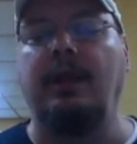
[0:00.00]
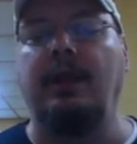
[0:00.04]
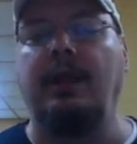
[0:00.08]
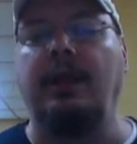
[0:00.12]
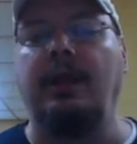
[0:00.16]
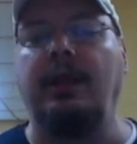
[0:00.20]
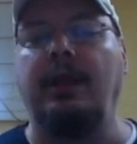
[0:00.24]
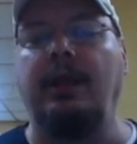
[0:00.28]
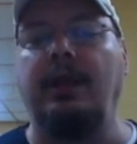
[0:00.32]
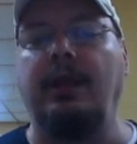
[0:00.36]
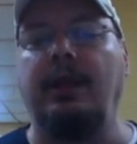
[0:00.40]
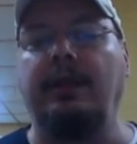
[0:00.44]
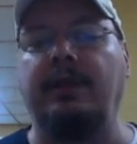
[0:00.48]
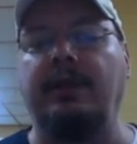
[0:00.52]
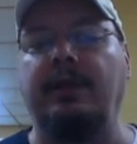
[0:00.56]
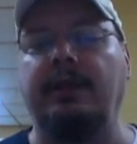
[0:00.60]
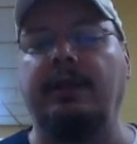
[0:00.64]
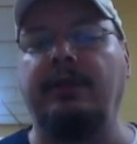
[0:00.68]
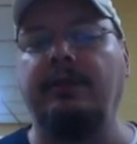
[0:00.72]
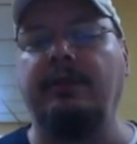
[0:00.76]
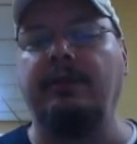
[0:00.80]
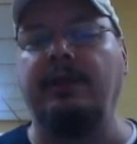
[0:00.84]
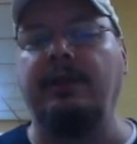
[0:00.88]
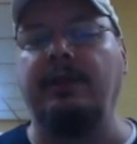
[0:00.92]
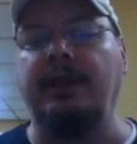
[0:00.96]
and if I
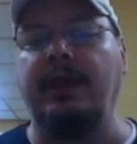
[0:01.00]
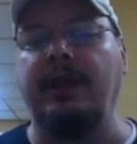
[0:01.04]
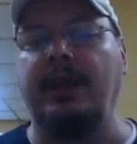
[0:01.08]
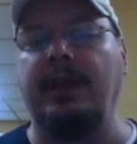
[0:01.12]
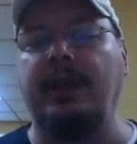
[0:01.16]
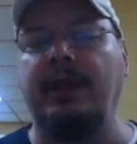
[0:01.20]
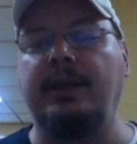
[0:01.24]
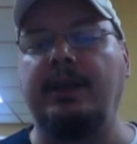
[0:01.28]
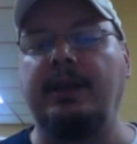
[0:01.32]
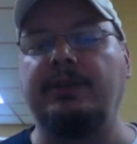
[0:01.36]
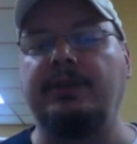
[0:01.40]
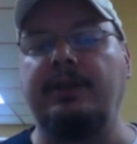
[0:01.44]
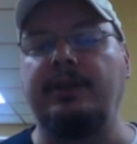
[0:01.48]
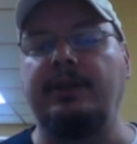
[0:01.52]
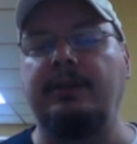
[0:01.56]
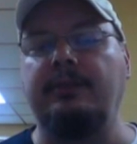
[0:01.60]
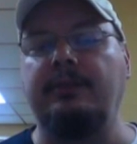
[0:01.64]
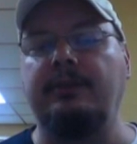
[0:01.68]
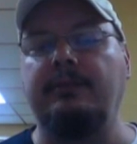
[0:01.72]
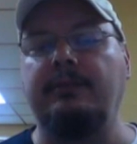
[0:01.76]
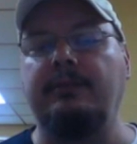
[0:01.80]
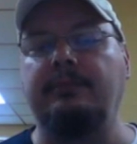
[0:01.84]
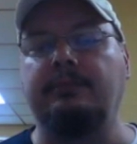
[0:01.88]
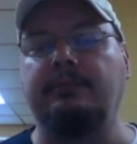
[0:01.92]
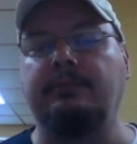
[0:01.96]
do the exit
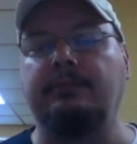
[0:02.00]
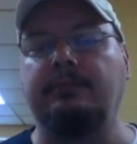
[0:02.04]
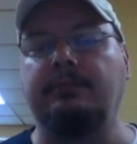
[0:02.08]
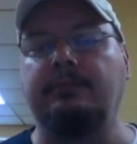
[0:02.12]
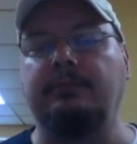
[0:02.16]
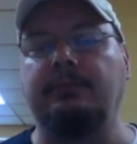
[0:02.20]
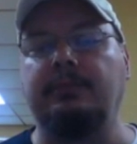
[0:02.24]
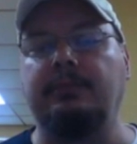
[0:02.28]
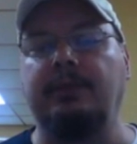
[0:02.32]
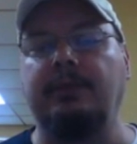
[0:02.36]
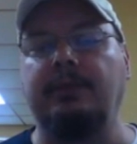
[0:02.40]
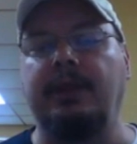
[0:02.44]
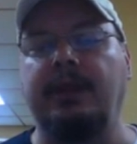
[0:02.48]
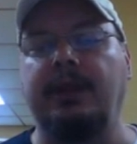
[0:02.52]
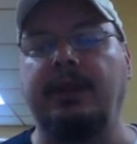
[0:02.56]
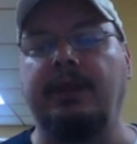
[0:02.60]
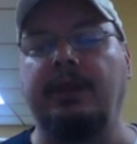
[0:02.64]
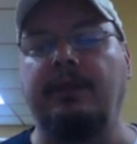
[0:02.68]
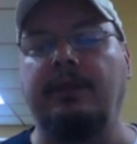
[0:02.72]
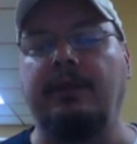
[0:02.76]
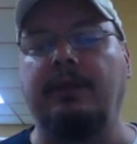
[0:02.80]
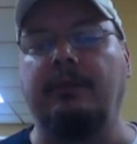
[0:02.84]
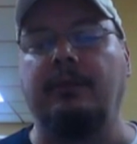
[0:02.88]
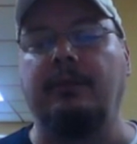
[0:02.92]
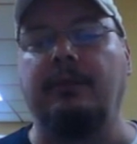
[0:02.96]
I get
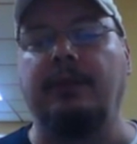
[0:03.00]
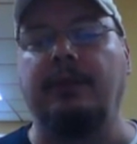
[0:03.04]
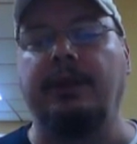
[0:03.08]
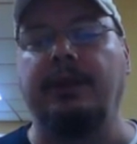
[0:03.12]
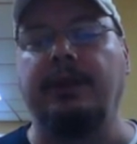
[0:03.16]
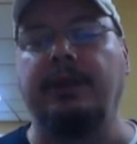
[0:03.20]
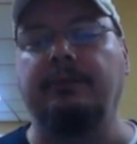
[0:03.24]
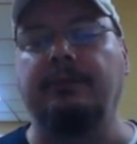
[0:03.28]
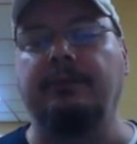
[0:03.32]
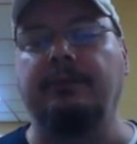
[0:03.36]
the warning.